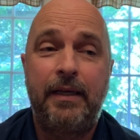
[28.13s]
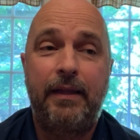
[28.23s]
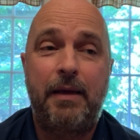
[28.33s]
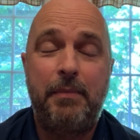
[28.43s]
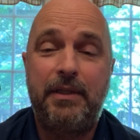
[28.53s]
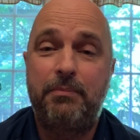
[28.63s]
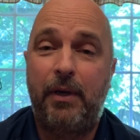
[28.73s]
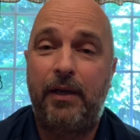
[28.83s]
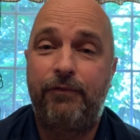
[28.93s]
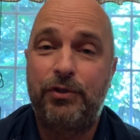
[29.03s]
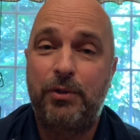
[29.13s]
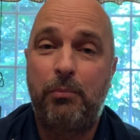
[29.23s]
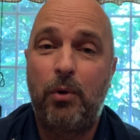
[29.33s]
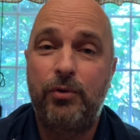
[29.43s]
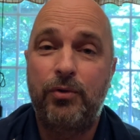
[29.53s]
That means my official
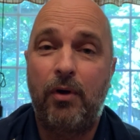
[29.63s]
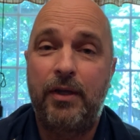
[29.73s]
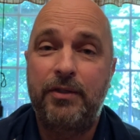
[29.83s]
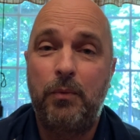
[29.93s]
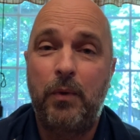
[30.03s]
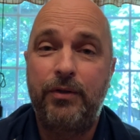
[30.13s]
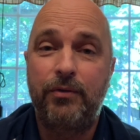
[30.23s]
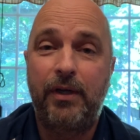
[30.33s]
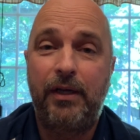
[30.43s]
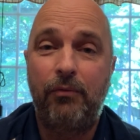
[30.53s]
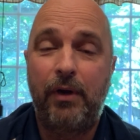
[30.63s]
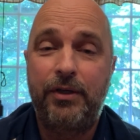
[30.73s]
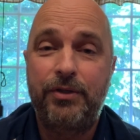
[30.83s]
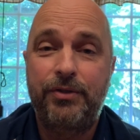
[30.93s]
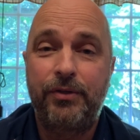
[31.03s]
post-crossing ones are getting
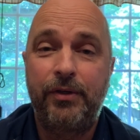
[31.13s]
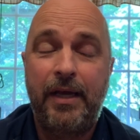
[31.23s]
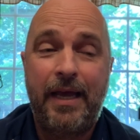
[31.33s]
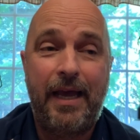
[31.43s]
registered